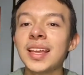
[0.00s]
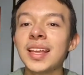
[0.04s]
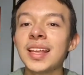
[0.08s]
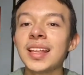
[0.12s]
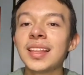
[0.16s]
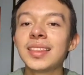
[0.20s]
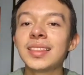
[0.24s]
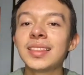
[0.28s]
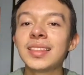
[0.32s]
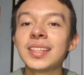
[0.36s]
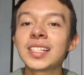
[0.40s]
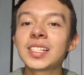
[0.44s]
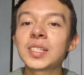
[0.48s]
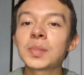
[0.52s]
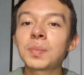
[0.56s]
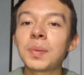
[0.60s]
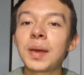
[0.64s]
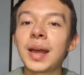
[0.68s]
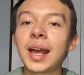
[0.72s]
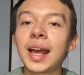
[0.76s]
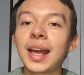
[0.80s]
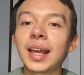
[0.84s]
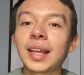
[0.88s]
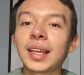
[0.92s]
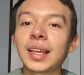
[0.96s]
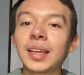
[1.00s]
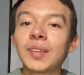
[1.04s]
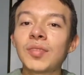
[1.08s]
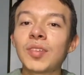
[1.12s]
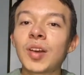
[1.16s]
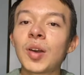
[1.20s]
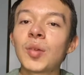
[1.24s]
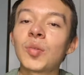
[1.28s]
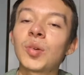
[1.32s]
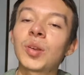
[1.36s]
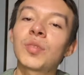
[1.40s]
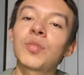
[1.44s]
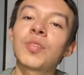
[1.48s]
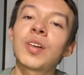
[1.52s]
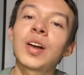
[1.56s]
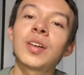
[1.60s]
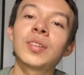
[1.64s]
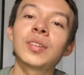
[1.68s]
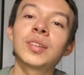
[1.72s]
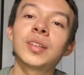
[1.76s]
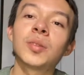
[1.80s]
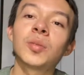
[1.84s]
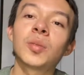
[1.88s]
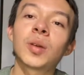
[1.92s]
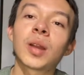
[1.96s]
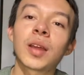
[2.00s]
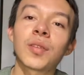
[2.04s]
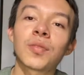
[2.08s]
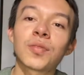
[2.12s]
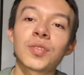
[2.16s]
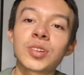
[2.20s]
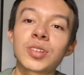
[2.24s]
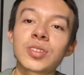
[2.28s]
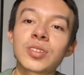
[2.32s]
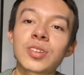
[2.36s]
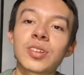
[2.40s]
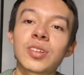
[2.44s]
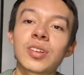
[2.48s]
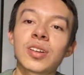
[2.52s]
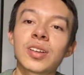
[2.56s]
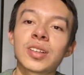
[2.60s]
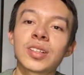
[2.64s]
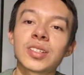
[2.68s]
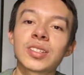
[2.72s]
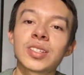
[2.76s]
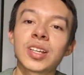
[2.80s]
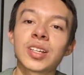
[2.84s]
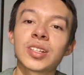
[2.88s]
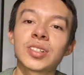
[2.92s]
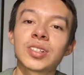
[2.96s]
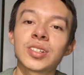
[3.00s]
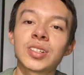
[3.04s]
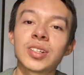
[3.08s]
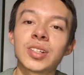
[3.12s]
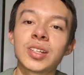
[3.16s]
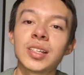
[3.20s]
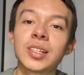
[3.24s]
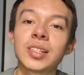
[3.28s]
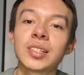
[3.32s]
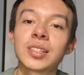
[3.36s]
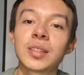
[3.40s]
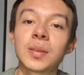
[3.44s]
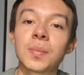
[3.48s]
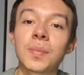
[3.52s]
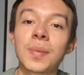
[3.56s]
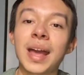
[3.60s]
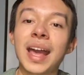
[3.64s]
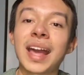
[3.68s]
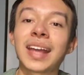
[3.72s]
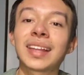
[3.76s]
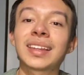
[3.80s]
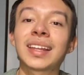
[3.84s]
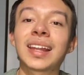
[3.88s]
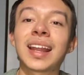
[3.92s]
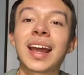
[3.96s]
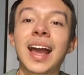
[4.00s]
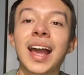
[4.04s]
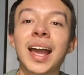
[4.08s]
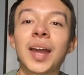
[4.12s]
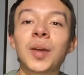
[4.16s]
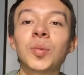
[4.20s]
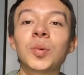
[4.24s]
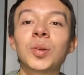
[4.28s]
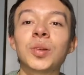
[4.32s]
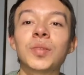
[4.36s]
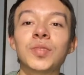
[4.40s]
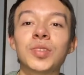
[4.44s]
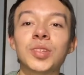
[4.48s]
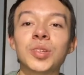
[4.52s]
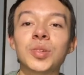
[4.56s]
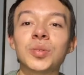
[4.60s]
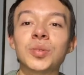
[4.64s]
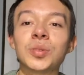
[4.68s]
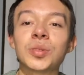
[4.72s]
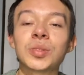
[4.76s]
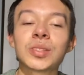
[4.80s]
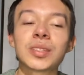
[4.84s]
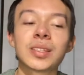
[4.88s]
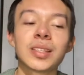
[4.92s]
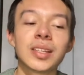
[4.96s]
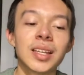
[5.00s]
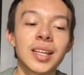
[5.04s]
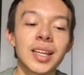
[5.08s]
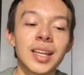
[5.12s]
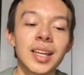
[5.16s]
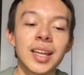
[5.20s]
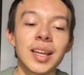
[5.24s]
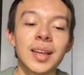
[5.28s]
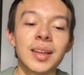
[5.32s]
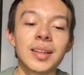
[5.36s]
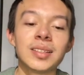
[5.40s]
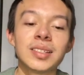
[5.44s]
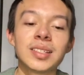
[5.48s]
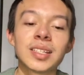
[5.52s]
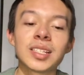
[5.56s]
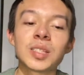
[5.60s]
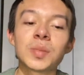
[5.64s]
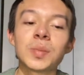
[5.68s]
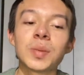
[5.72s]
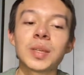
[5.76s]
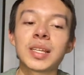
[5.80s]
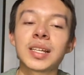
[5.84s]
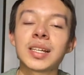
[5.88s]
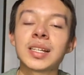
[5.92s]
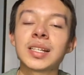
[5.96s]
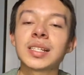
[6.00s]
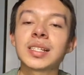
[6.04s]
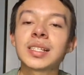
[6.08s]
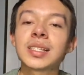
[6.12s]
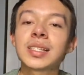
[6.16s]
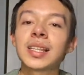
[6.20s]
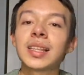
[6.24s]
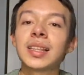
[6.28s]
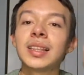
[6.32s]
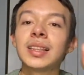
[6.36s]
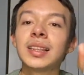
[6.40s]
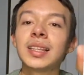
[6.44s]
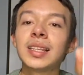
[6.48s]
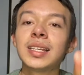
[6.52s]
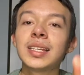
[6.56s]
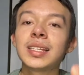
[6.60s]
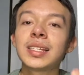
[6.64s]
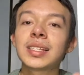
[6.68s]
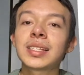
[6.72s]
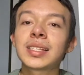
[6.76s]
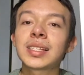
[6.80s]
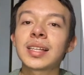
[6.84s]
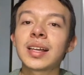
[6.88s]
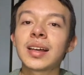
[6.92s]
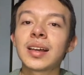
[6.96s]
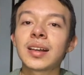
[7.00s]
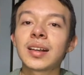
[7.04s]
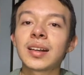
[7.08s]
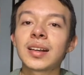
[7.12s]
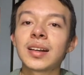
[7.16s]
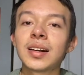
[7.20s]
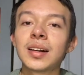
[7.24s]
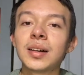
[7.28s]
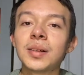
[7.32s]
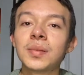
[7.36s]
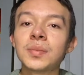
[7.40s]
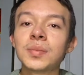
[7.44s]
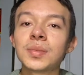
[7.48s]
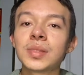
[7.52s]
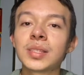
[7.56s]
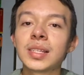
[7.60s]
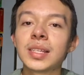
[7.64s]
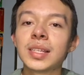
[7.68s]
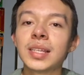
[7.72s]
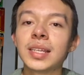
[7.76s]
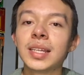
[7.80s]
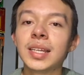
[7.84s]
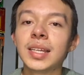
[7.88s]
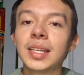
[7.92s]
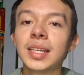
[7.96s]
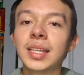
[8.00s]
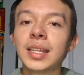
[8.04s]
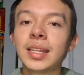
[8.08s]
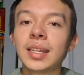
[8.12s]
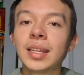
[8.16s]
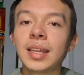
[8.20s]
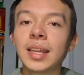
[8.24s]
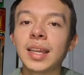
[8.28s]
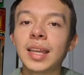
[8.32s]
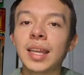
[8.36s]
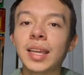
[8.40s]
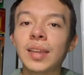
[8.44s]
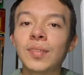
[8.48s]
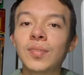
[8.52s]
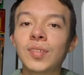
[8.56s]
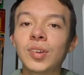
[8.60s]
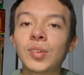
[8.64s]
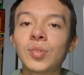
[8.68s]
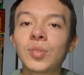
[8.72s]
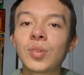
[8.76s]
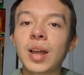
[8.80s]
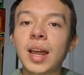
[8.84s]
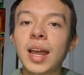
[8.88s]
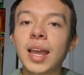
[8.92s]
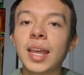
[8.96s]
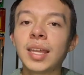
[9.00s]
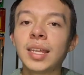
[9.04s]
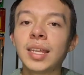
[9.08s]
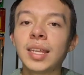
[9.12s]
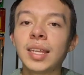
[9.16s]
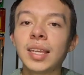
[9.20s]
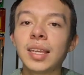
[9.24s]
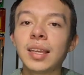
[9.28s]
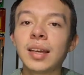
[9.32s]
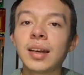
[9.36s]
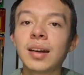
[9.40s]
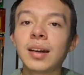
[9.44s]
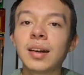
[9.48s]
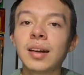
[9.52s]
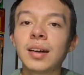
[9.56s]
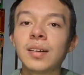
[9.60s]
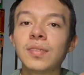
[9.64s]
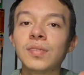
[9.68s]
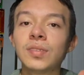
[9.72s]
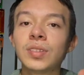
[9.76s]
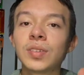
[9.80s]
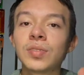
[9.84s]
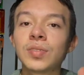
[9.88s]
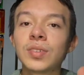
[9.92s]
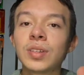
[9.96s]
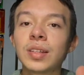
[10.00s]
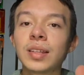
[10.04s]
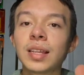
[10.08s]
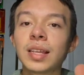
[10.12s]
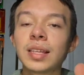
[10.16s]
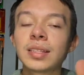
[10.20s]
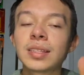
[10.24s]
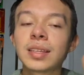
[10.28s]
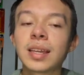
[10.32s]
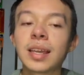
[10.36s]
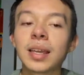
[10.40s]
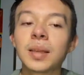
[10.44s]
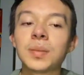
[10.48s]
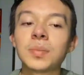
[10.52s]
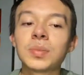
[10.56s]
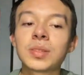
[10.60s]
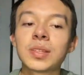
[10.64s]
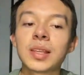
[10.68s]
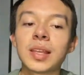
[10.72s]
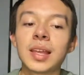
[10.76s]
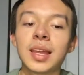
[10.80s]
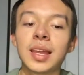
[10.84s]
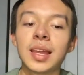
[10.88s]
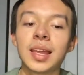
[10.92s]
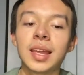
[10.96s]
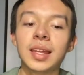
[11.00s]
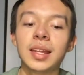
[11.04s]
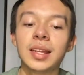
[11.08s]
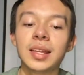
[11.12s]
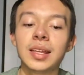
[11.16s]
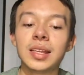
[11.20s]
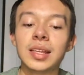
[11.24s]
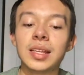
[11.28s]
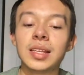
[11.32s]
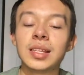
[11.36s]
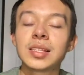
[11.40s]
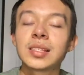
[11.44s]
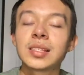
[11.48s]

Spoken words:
This pack, if I would have found it when I first started architecture, is the pack that I would have used. just because this comes in a variety of different lead types and is